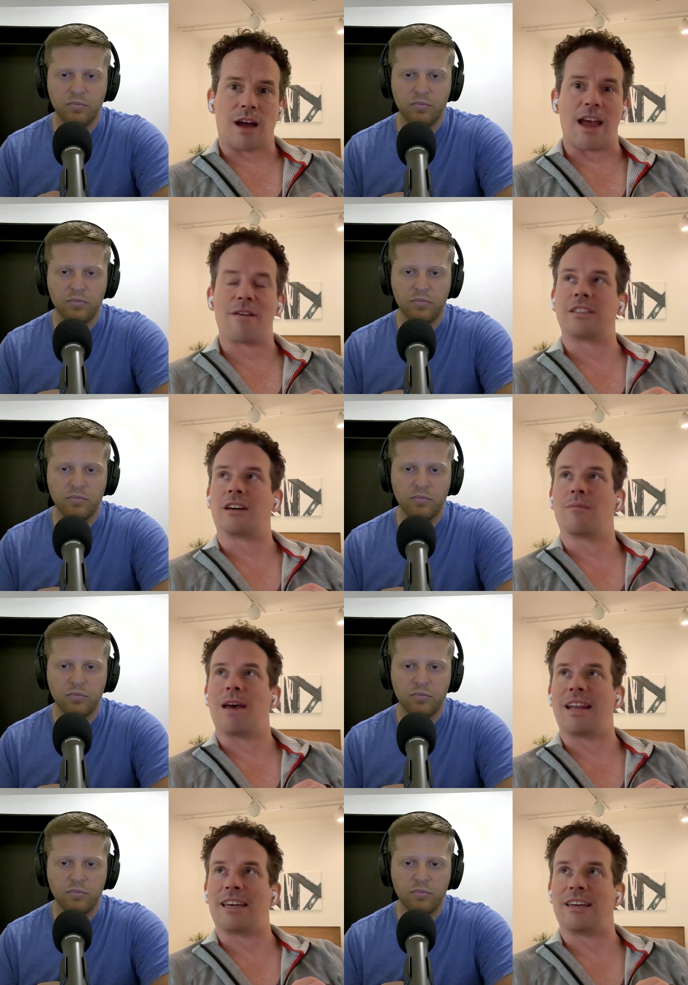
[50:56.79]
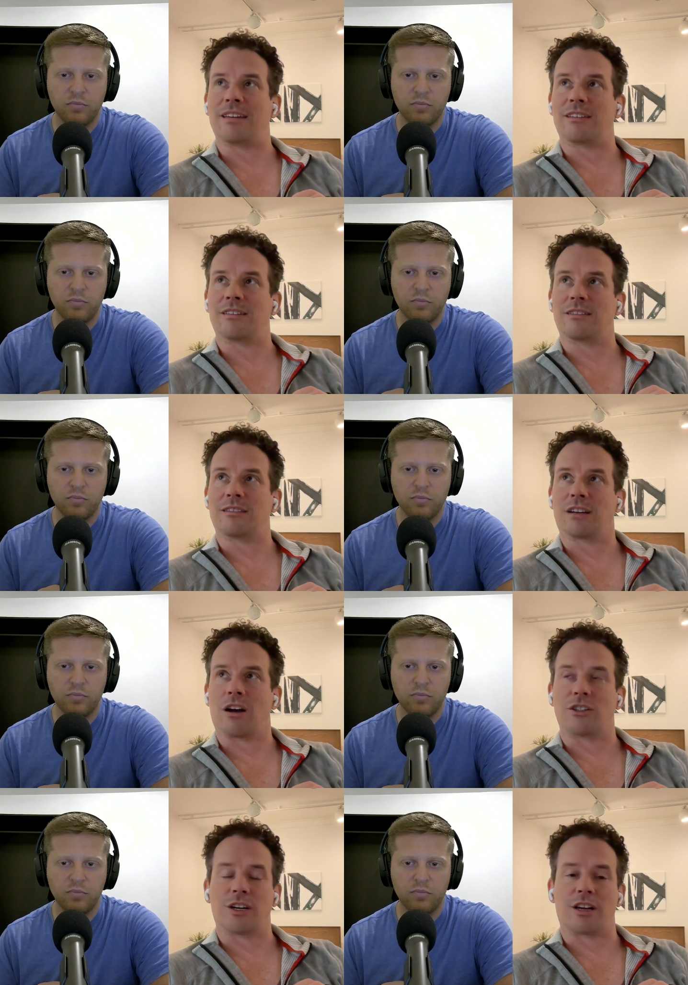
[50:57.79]
Speaker 1: I haven't done many
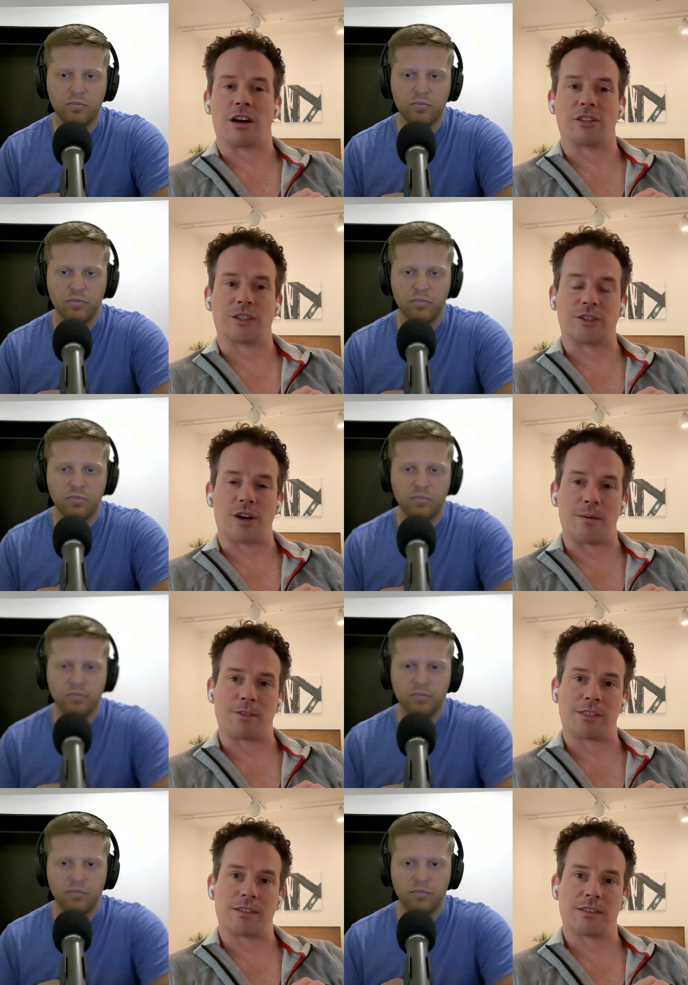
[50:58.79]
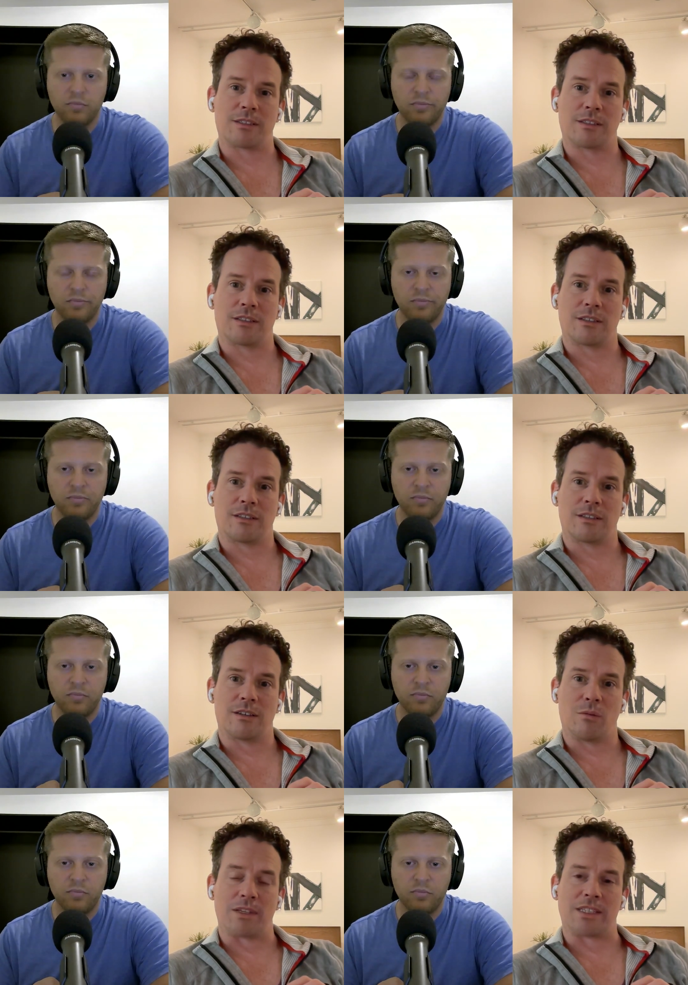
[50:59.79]
country to country trips
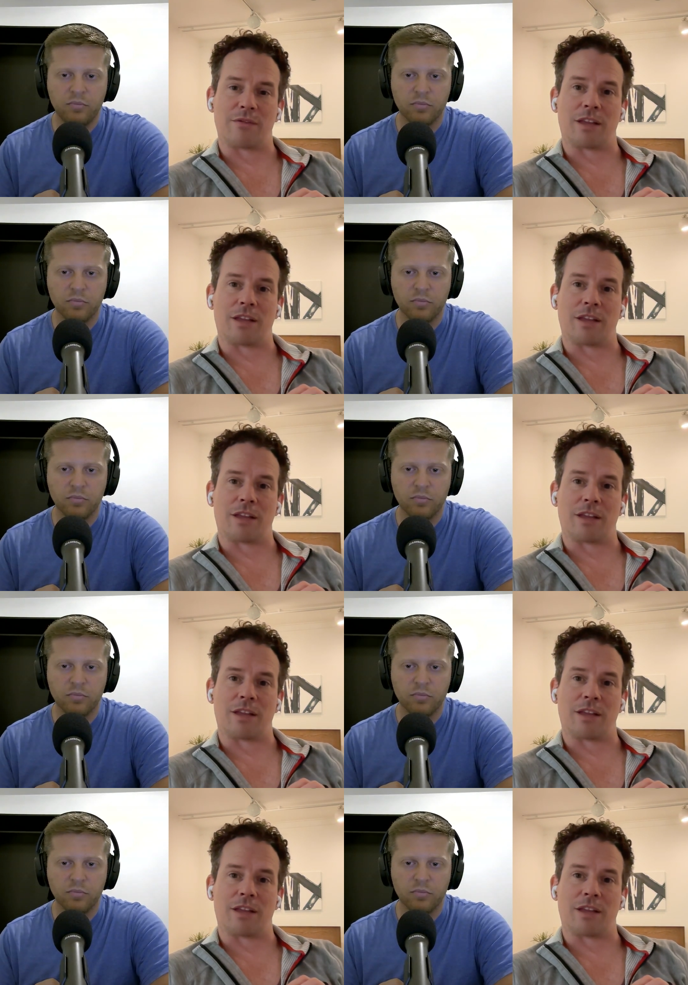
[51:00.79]
once I've